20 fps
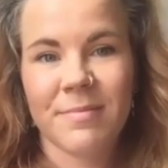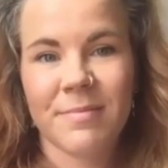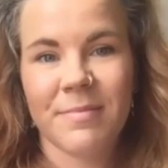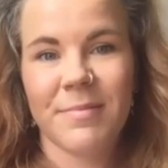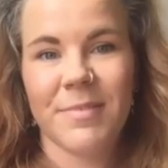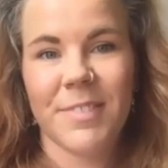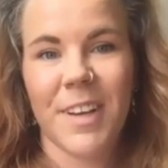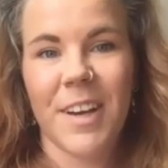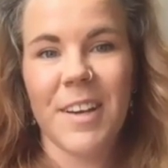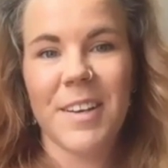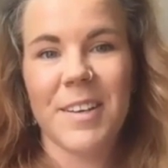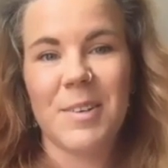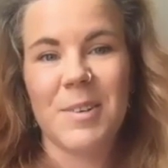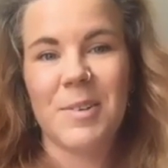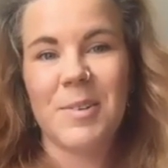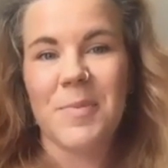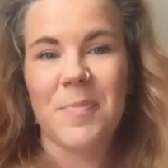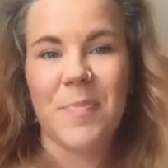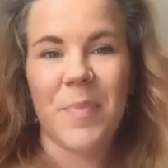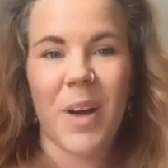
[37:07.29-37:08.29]
Okay,
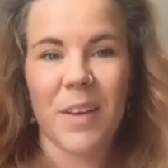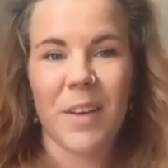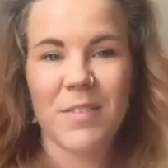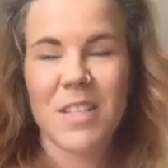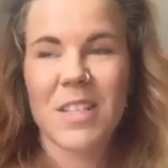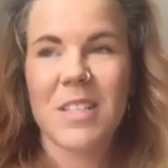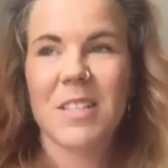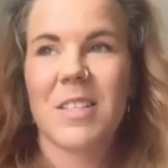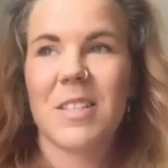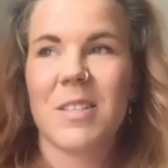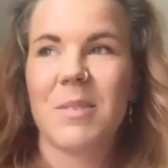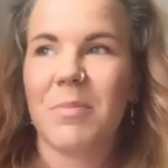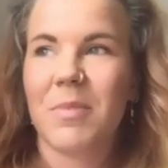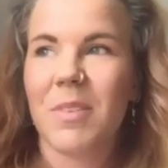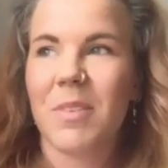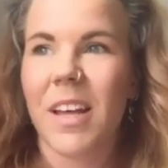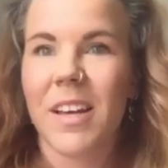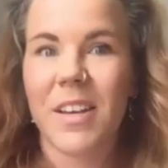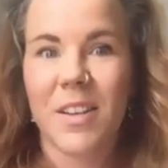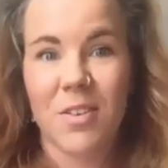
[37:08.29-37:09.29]
cool. I've seen some,
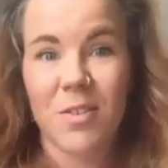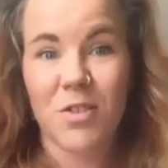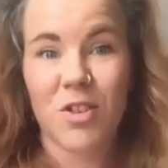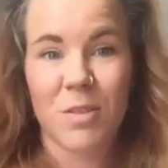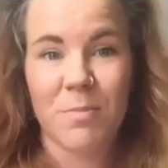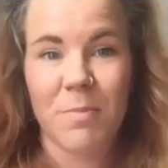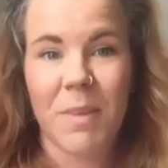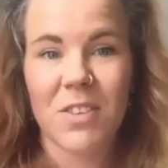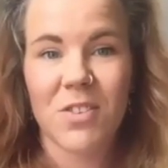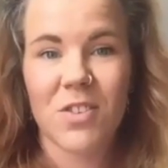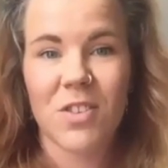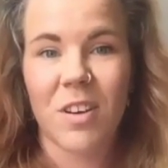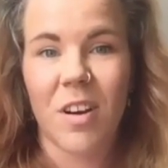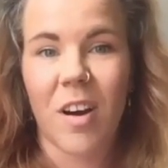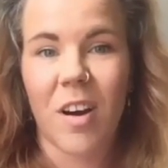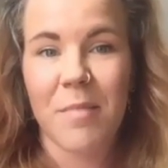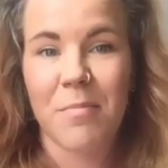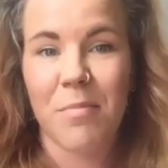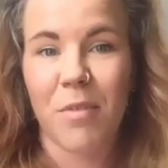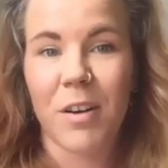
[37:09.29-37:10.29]
like you just mentioned
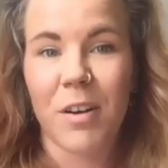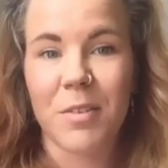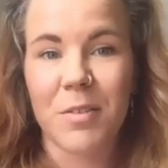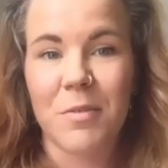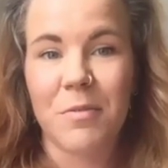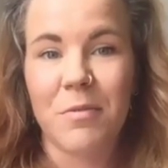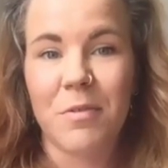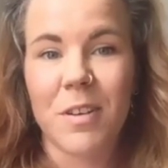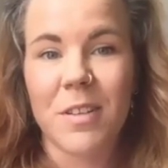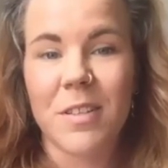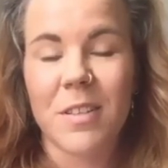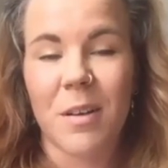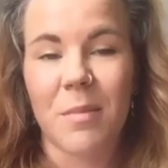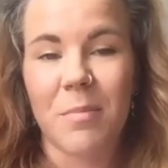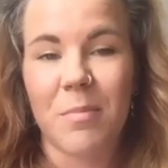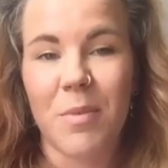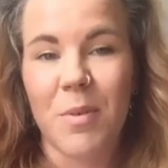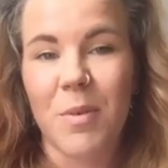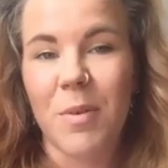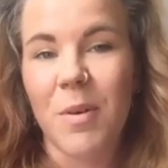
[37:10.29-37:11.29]
iBridle, for
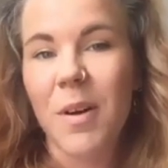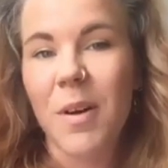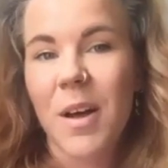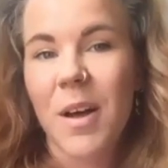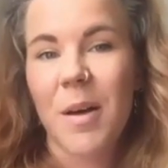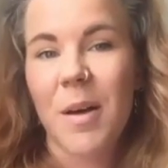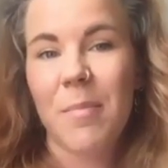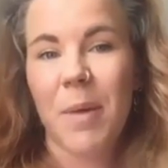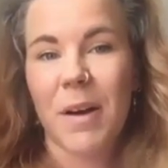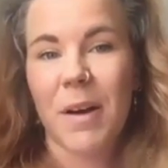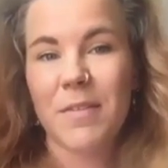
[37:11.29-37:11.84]
example, but I've